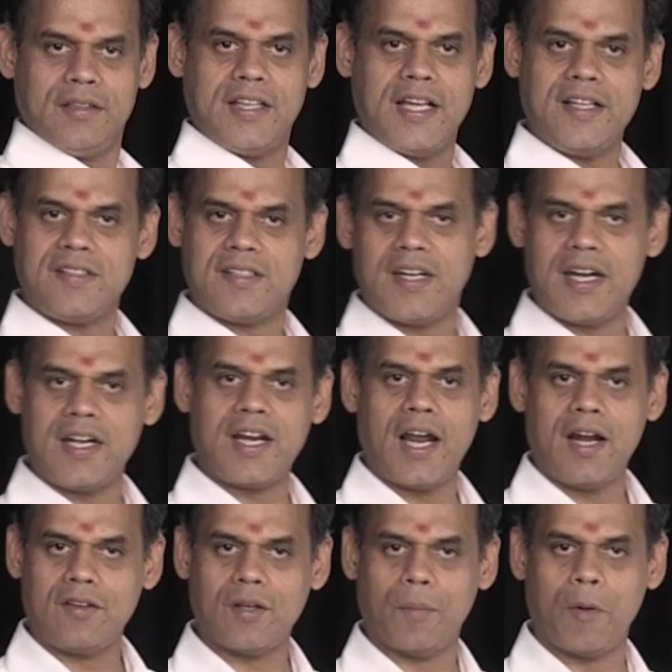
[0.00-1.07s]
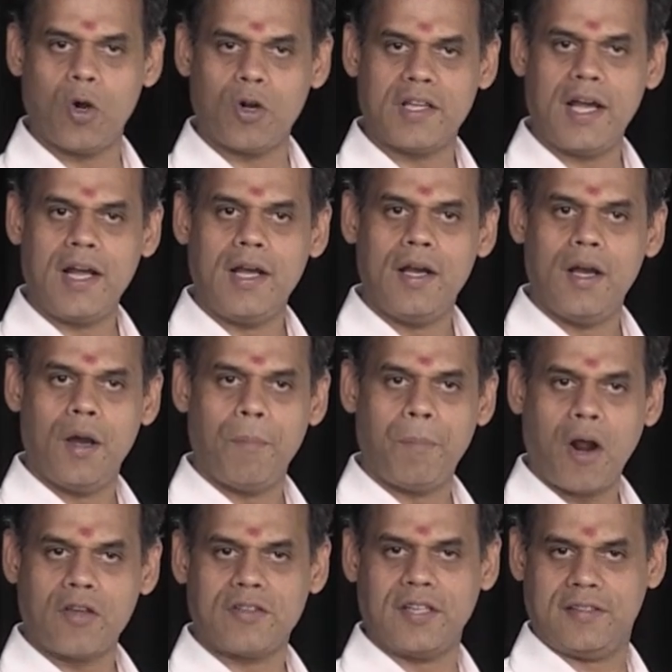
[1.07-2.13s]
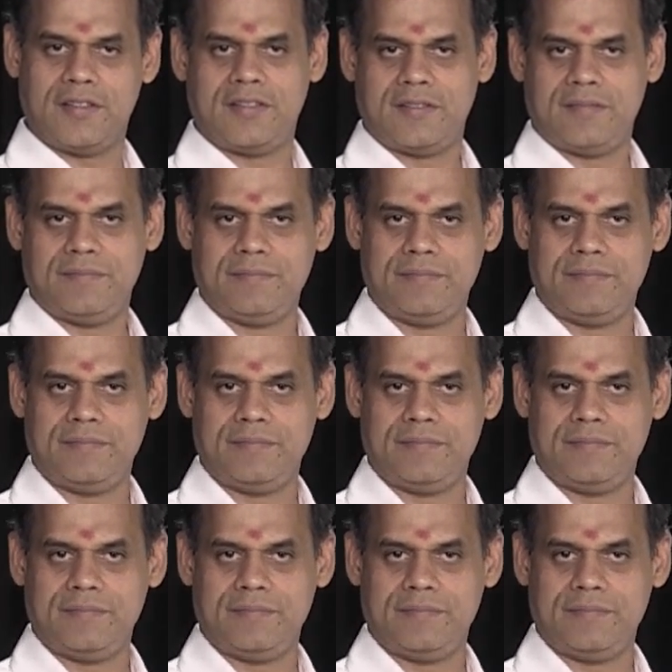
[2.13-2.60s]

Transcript: these details about the process.